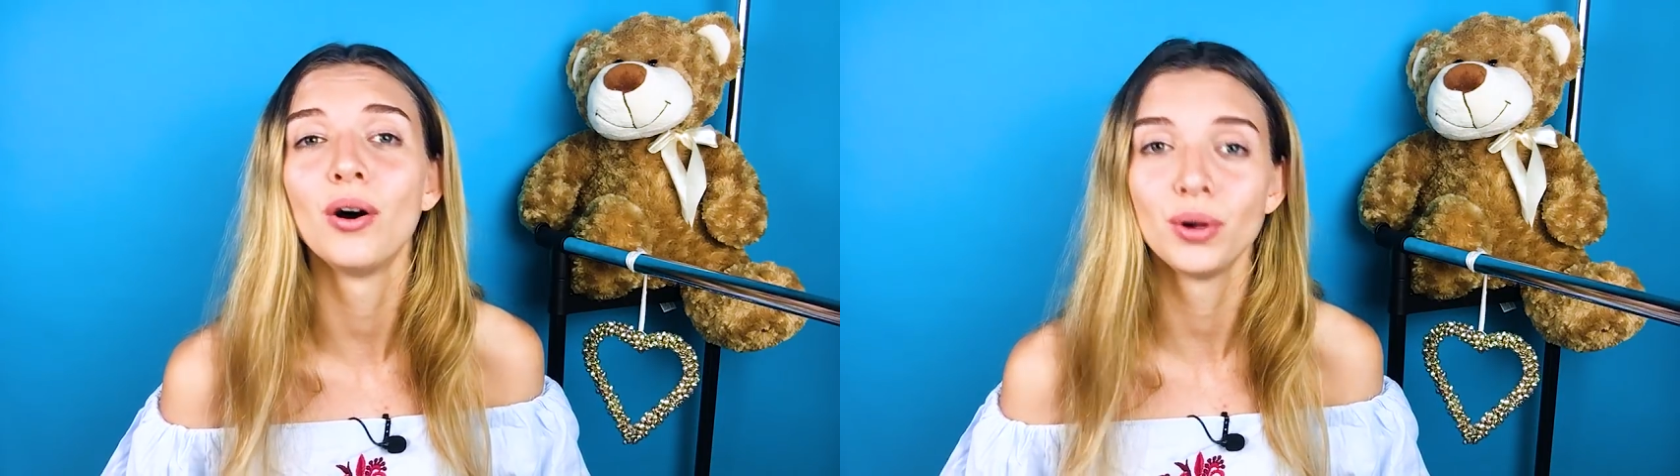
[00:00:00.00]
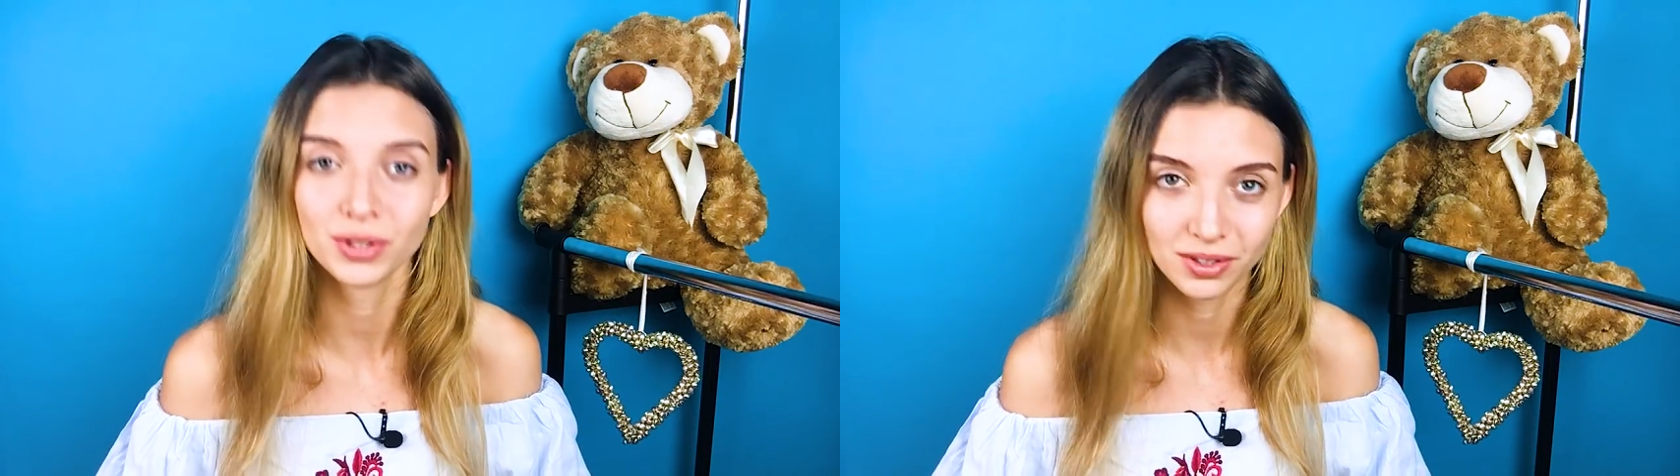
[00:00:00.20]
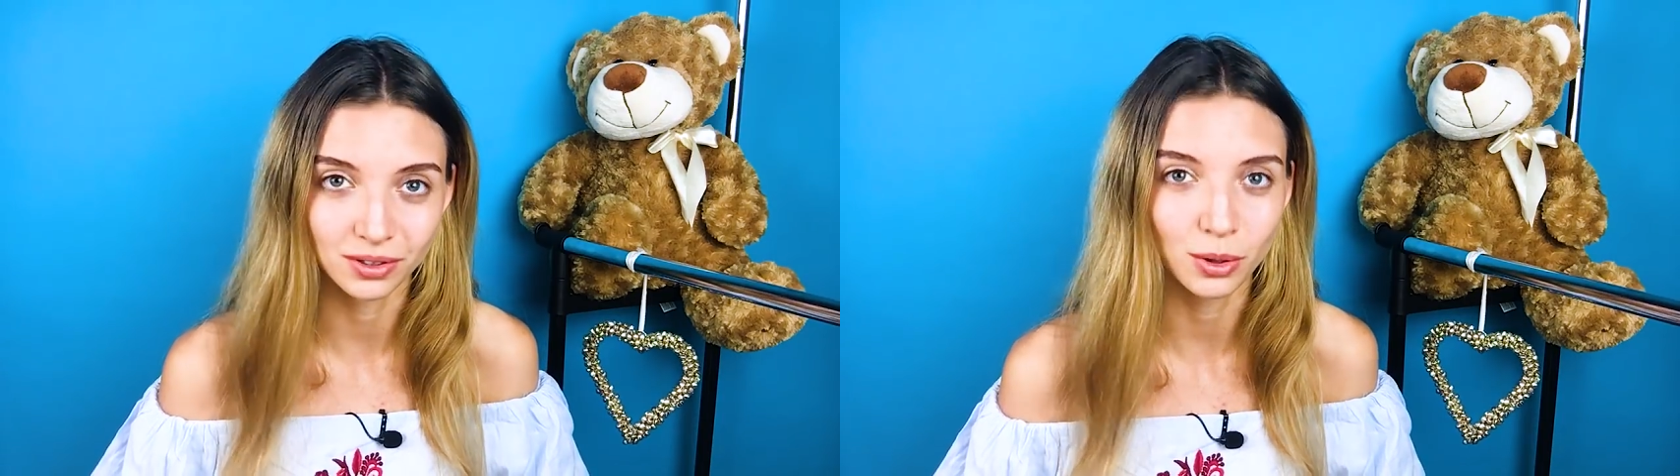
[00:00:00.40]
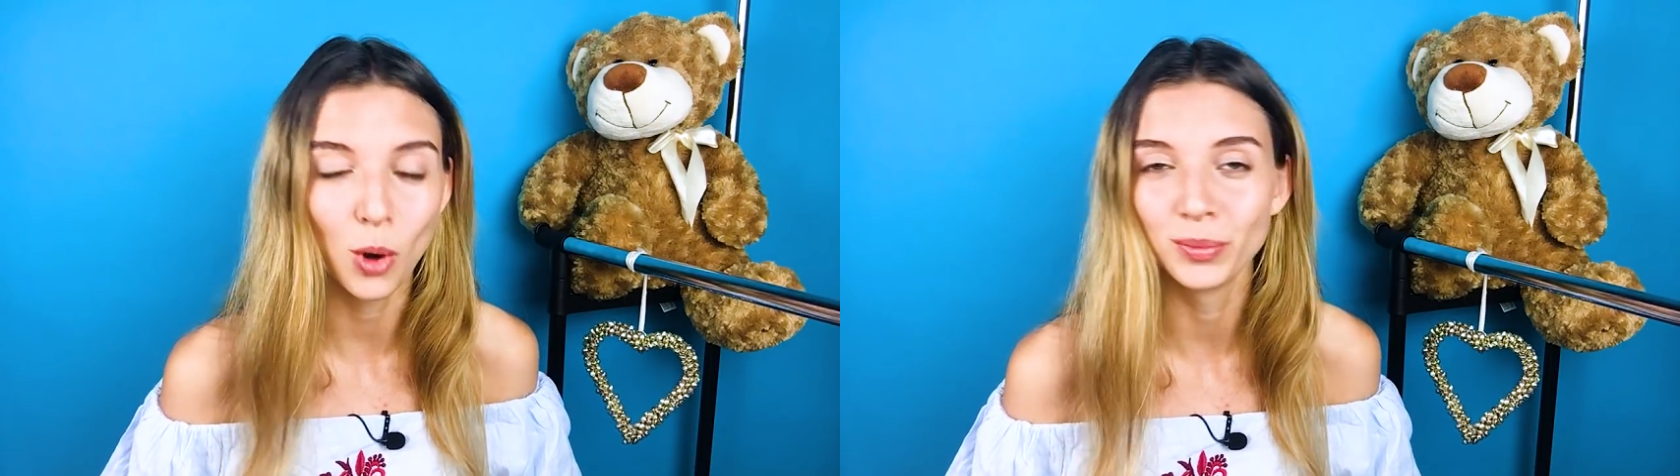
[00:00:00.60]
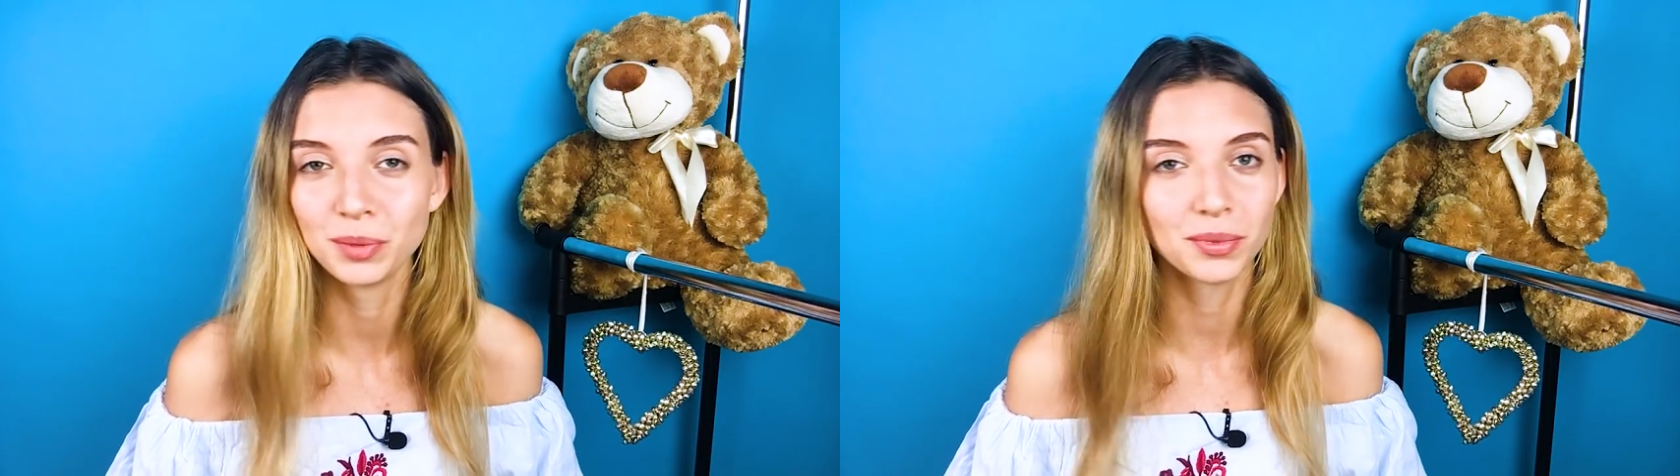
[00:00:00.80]
also
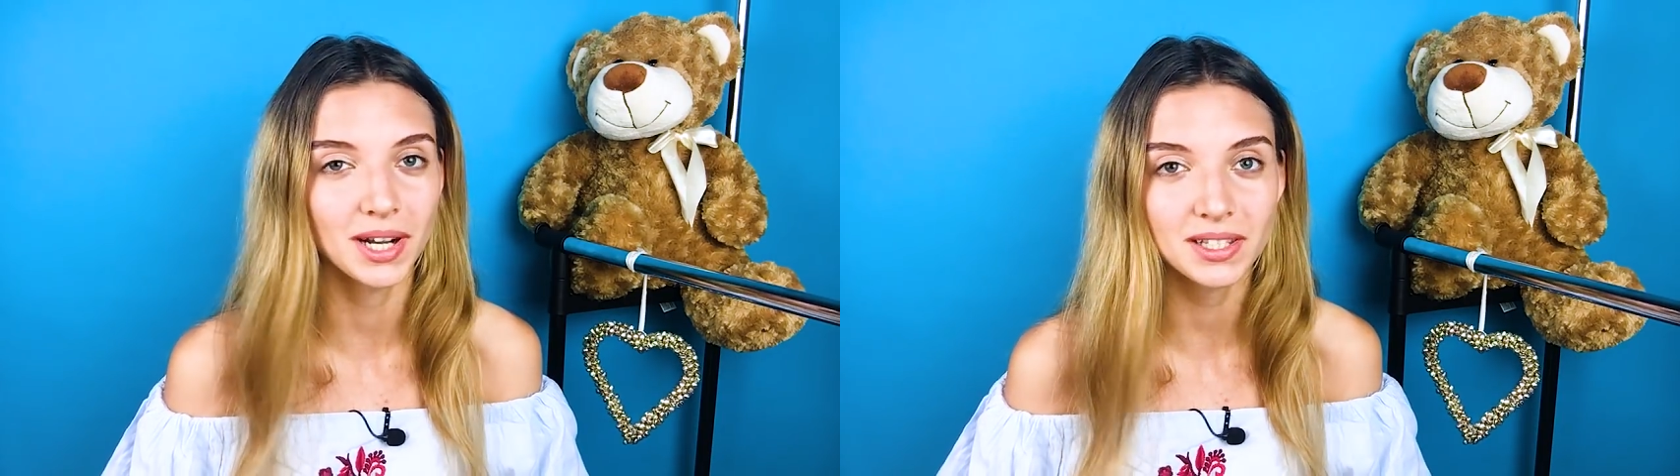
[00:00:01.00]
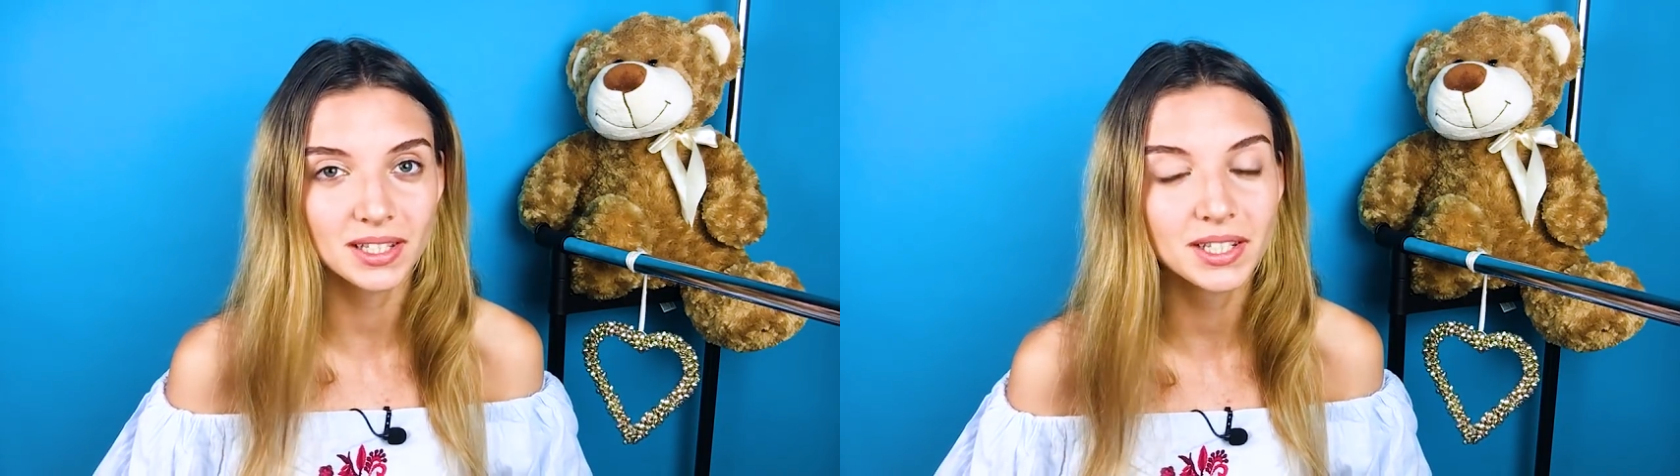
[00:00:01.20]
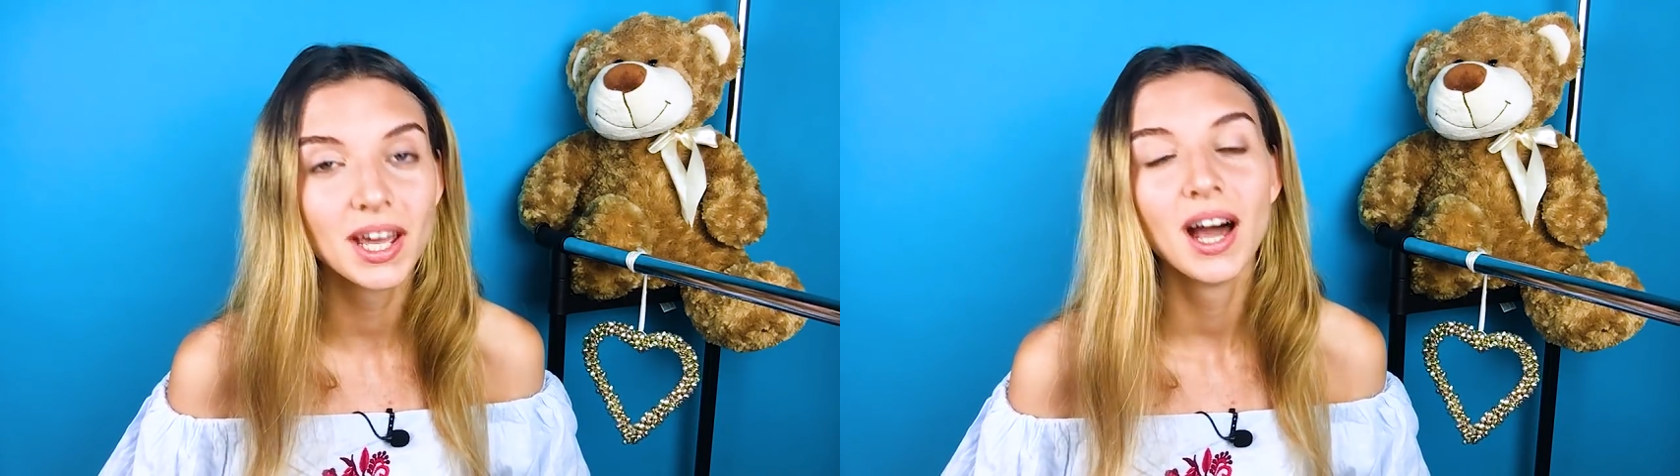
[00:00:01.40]
omnipresent.